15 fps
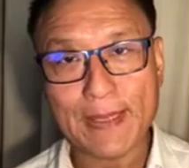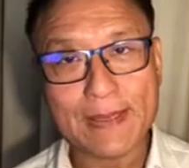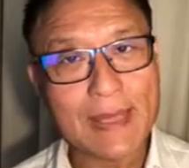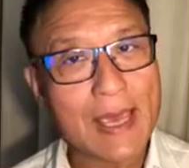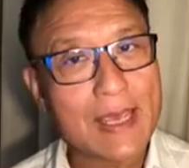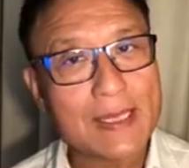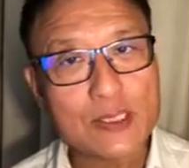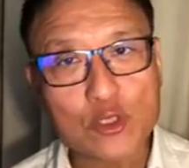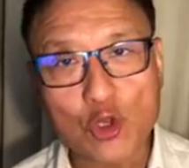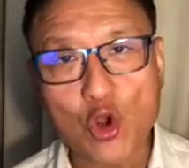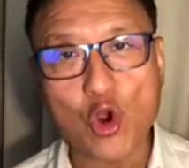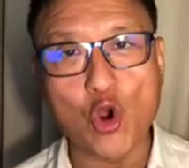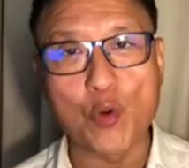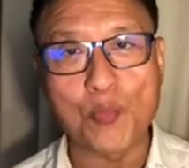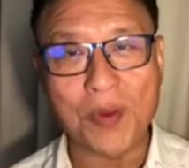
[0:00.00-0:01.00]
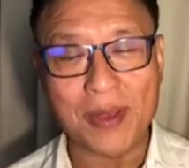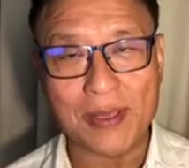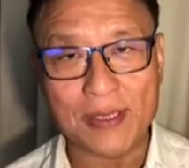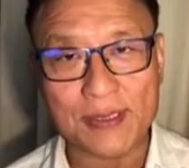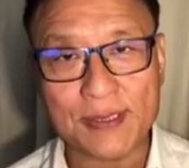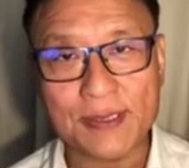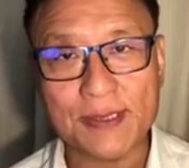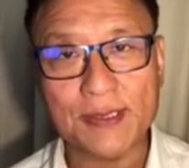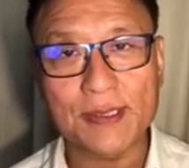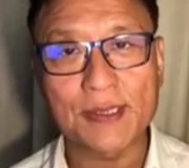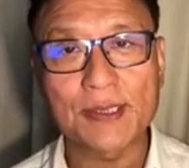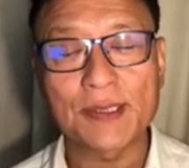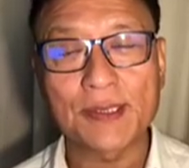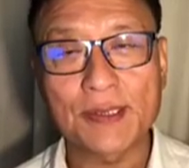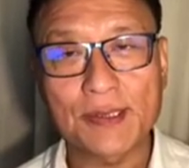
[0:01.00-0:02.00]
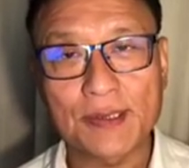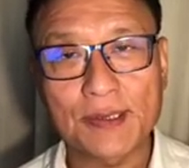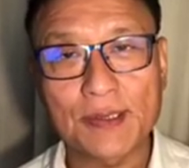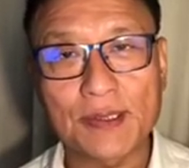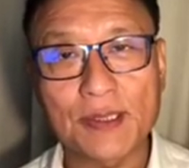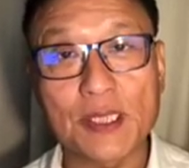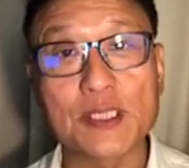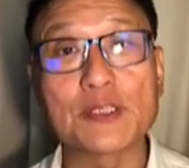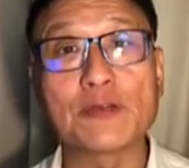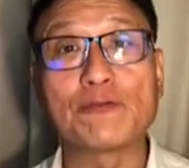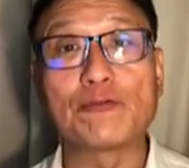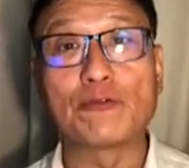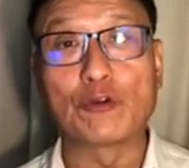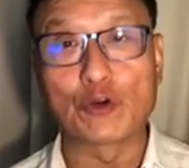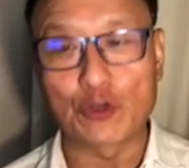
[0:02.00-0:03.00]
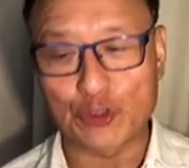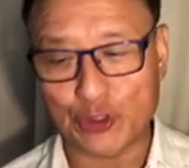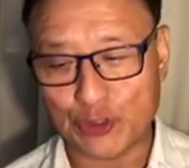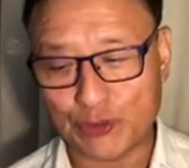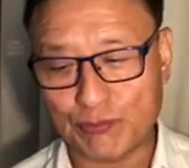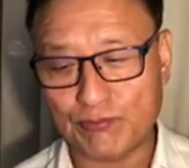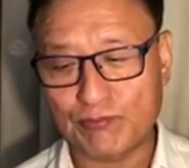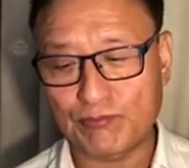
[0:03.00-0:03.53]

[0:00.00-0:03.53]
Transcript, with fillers: there is no openness. There is a force.